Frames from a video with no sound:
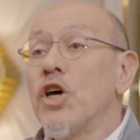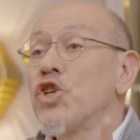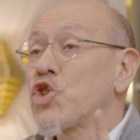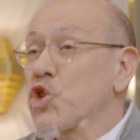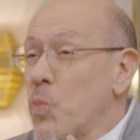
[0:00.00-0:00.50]

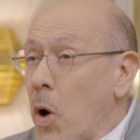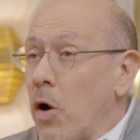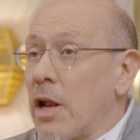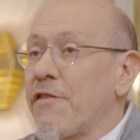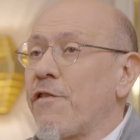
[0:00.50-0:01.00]

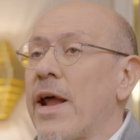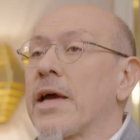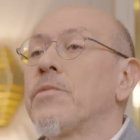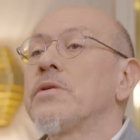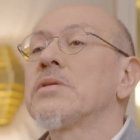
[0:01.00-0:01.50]
smaller
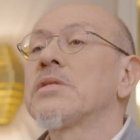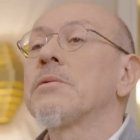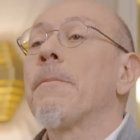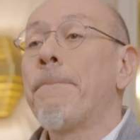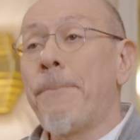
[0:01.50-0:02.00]

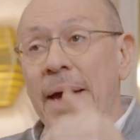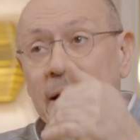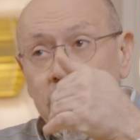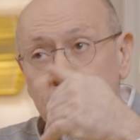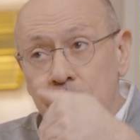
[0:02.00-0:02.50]
fragments
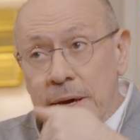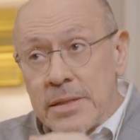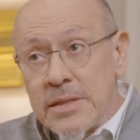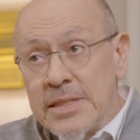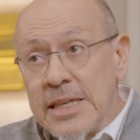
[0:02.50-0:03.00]

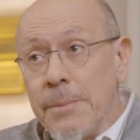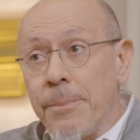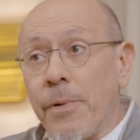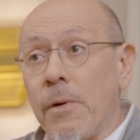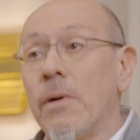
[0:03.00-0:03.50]
penetrate
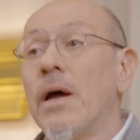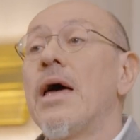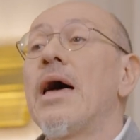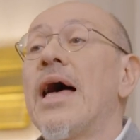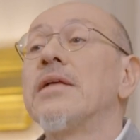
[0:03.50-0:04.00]
deeper
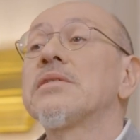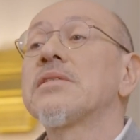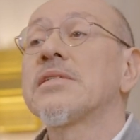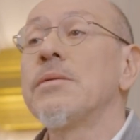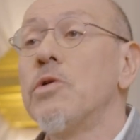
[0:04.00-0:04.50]
and
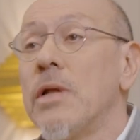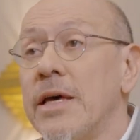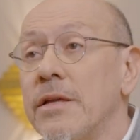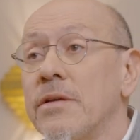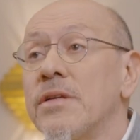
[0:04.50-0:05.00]

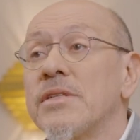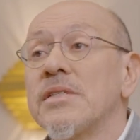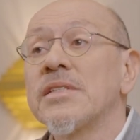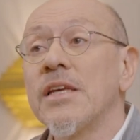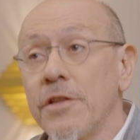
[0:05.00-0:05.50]
stimulate the
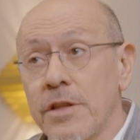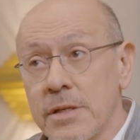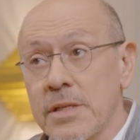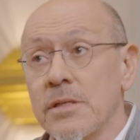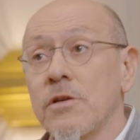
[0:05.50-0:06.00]

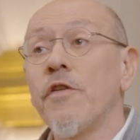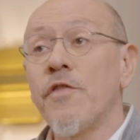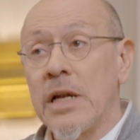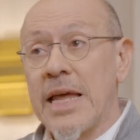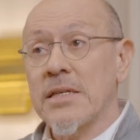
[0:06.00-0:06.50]
synthesis of
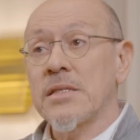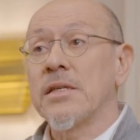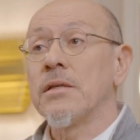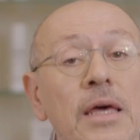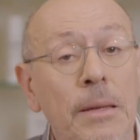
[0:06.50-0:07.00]

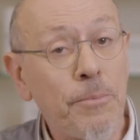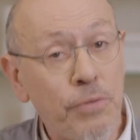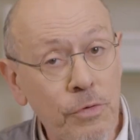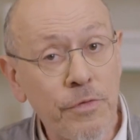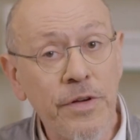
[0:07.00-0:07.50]
elastin,
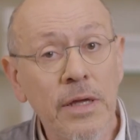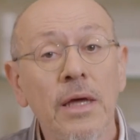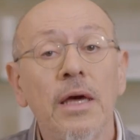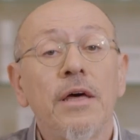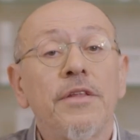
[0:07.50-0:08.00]
improving
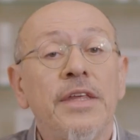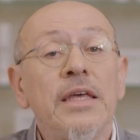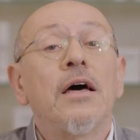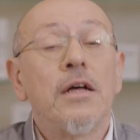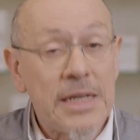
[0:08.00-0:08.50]
the
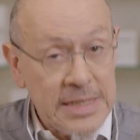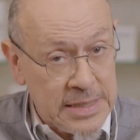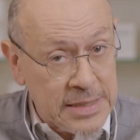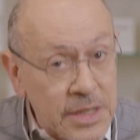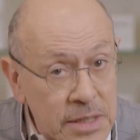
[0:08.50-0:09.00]

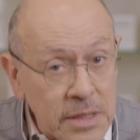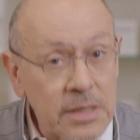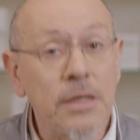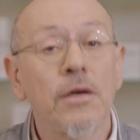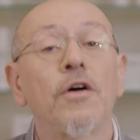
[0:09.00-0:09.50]

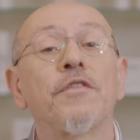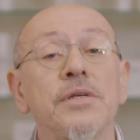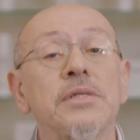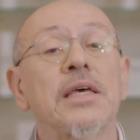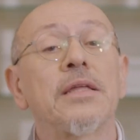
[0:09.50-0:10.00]
elasticity of
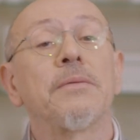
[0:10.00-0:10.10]
the skin.